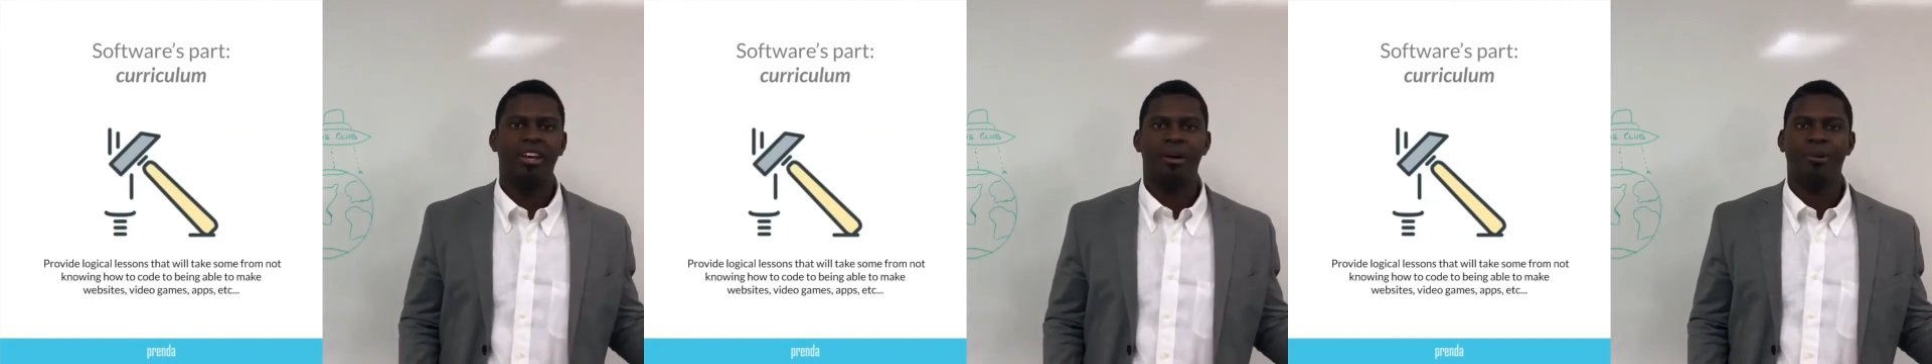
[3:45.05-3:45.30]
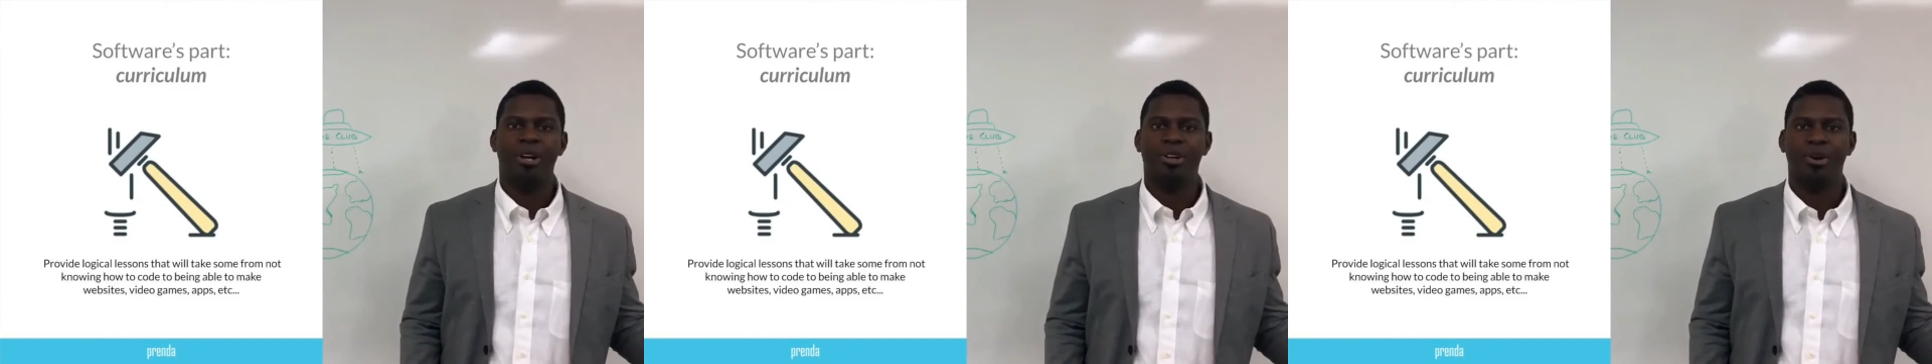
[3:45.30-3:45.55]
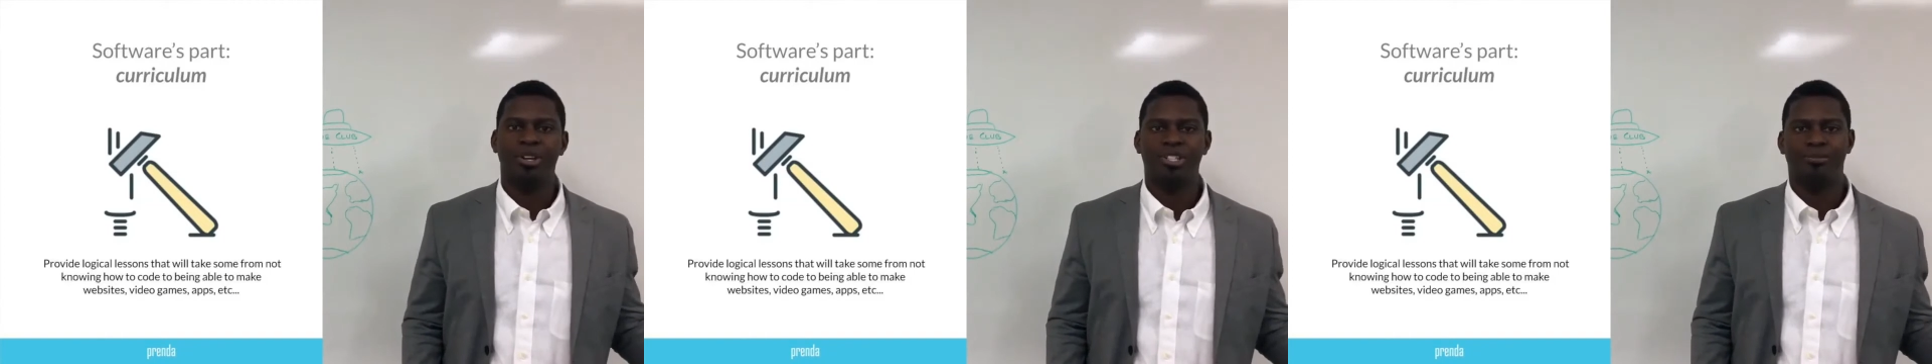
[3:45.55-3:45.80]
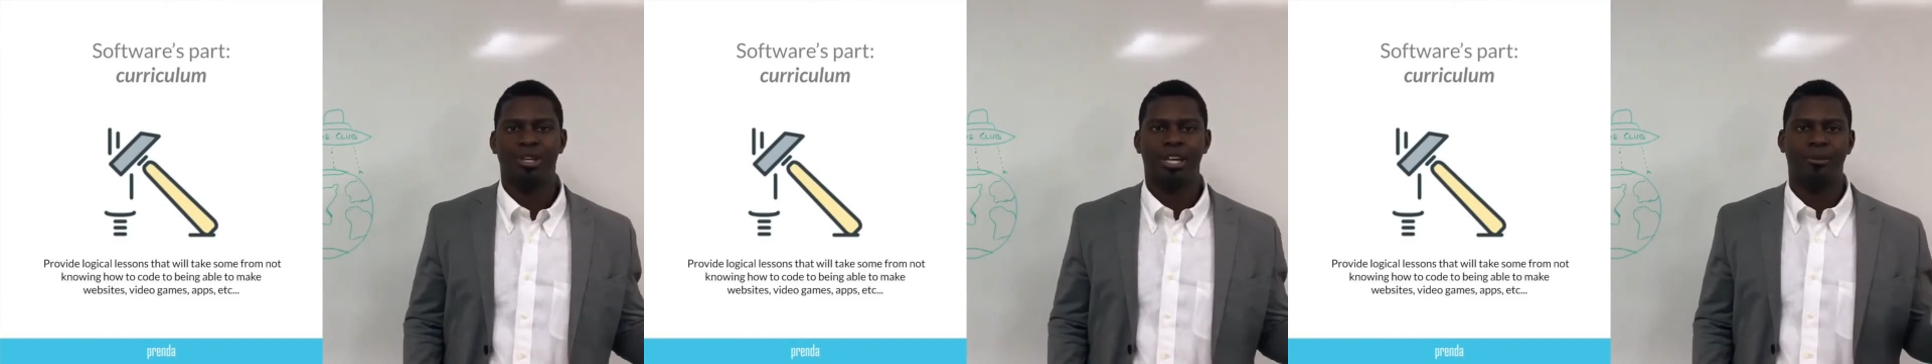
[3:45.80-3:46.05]
about coding
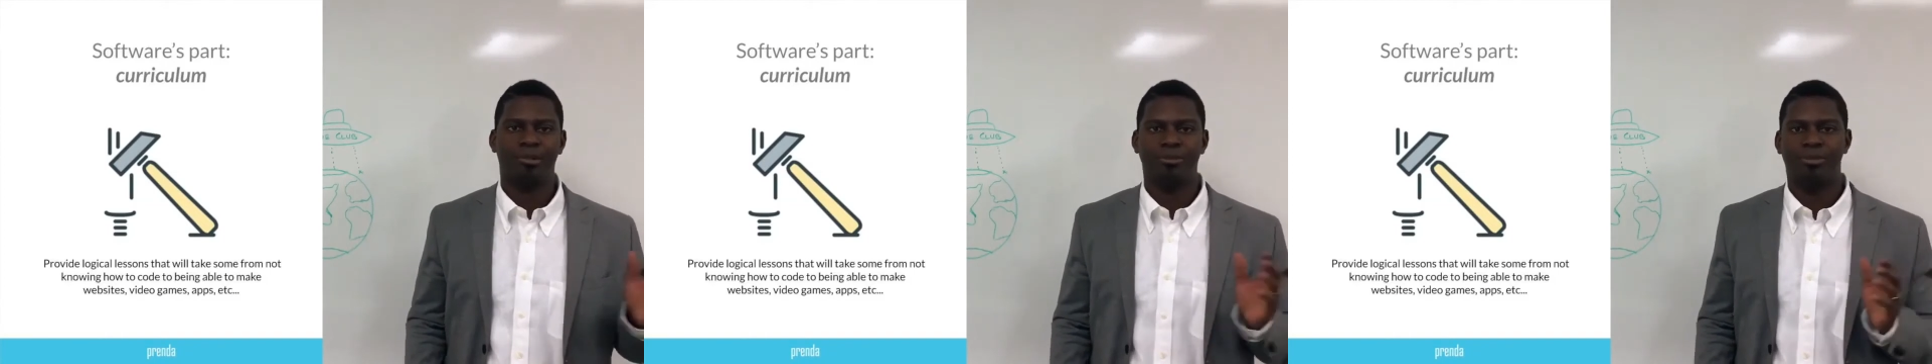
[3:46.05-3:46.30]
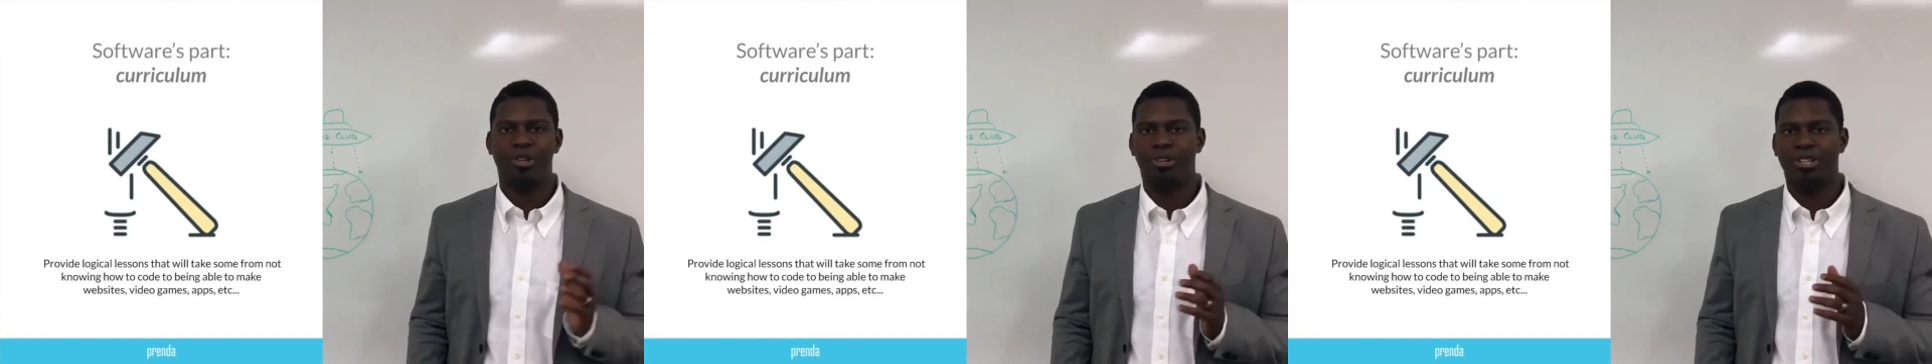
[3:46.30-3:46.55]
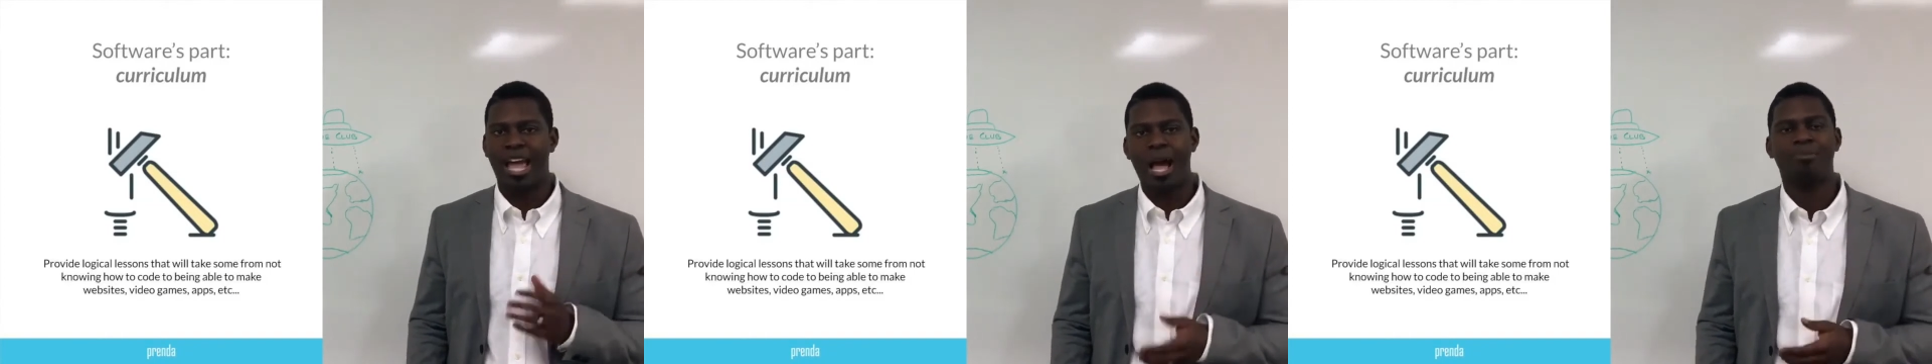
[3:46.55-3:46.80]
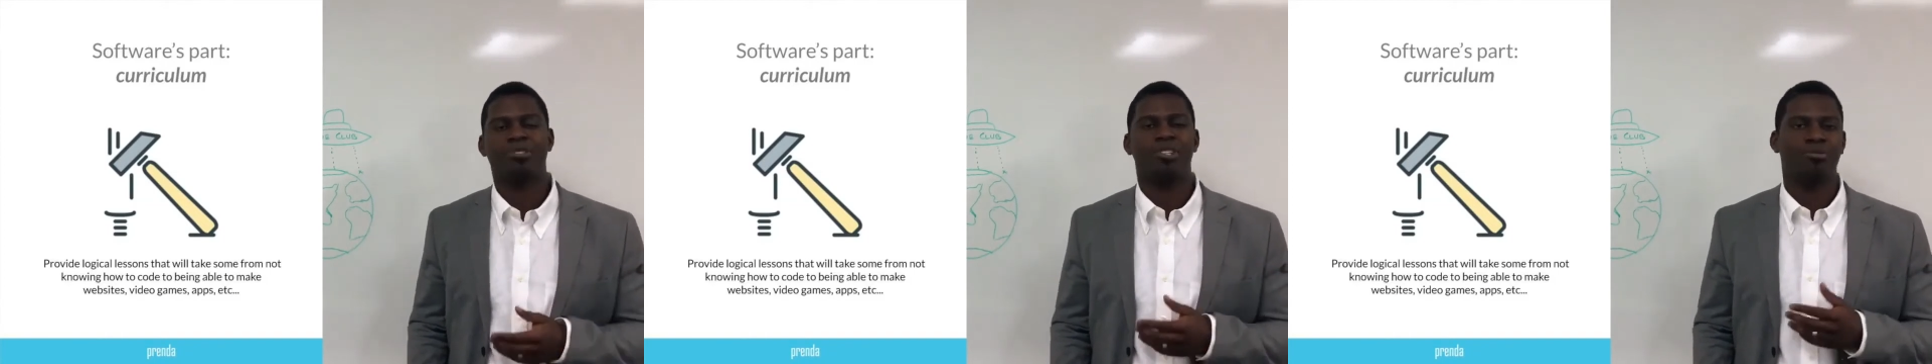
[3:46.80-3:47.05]
to being able to build
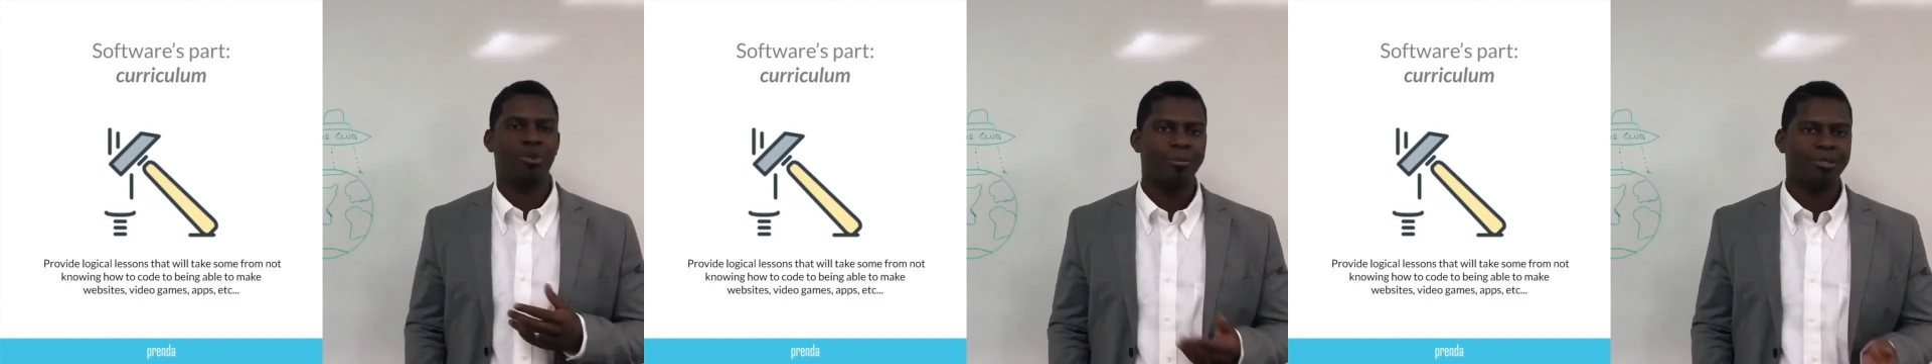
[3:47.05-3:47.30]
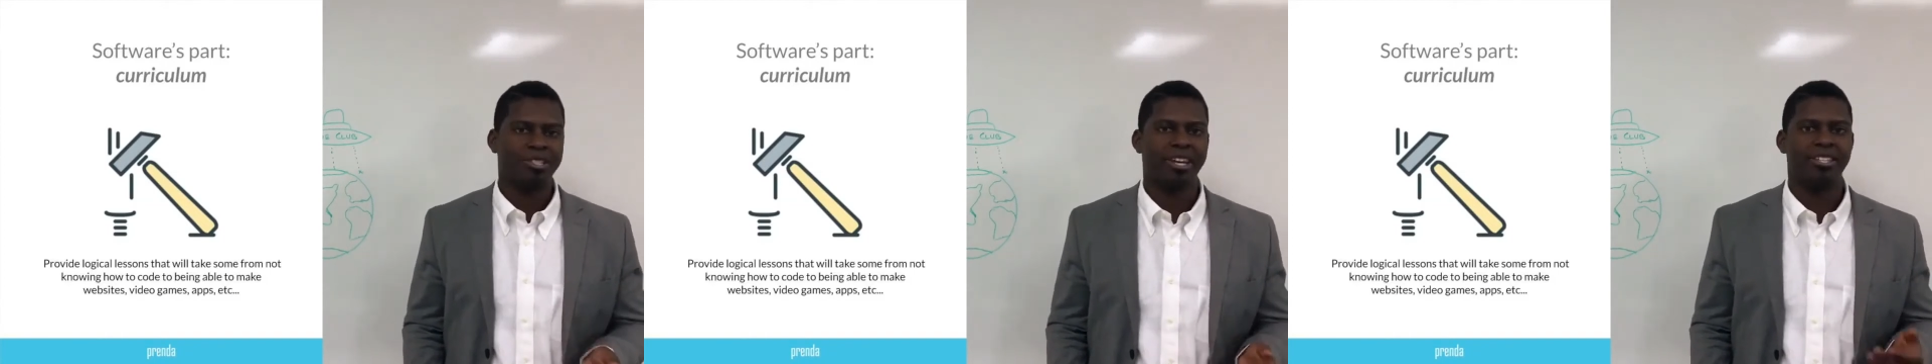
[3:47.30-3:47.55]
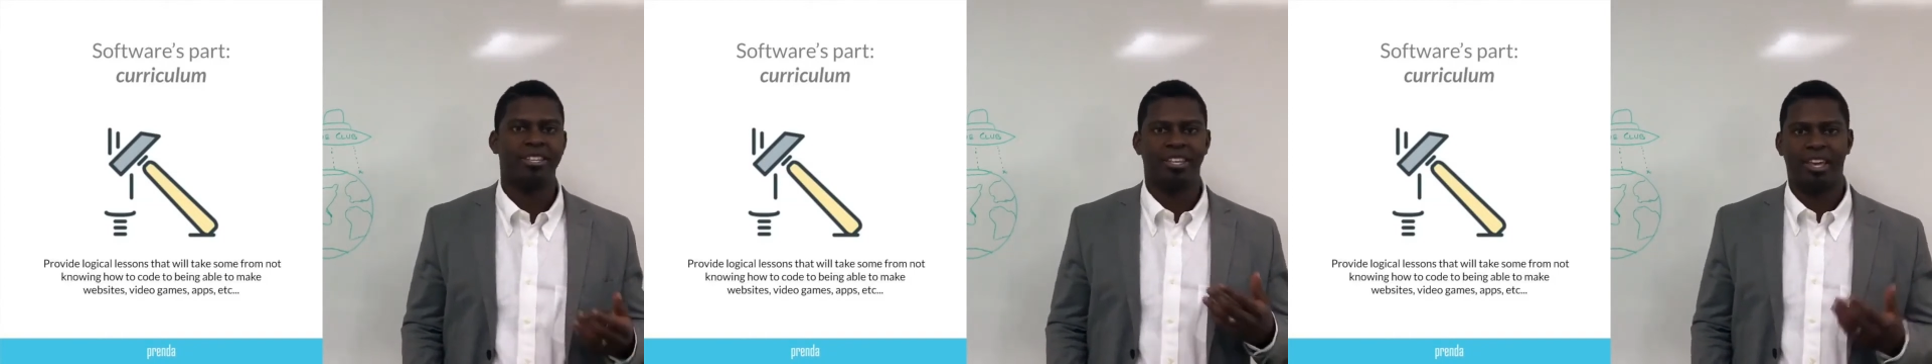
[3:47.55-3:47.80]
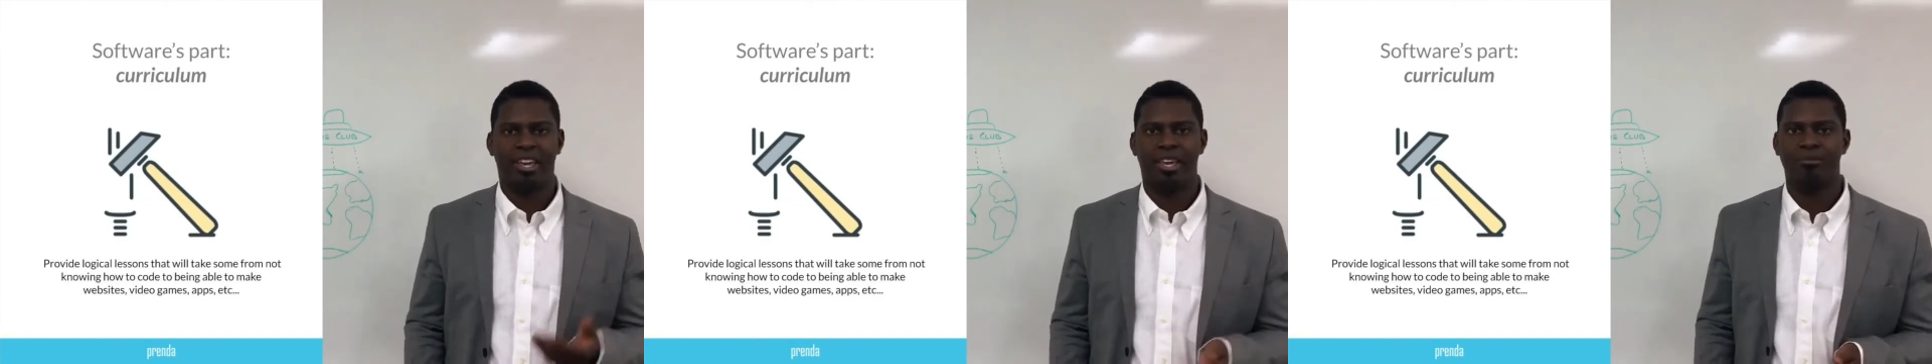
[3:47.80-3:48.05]
apps and websites and
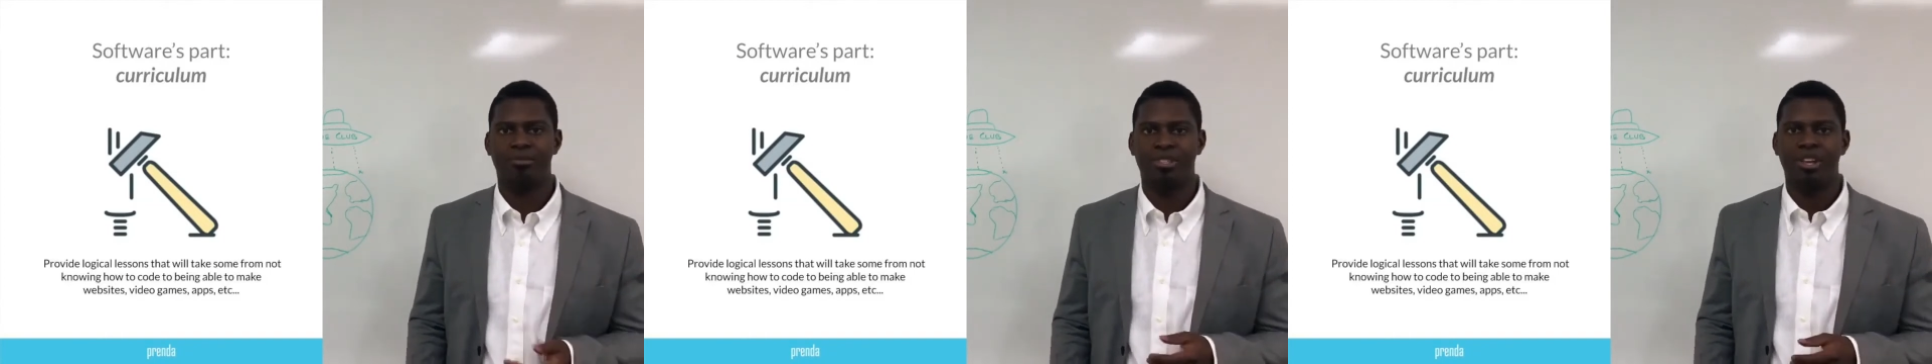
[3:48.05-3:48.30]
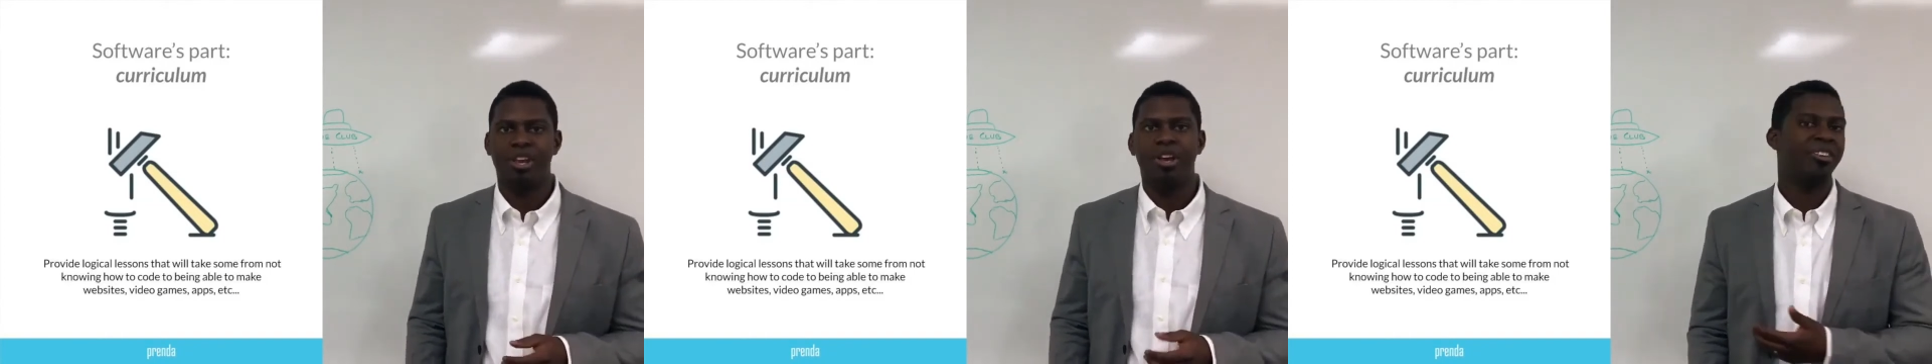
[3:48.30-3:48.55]
games.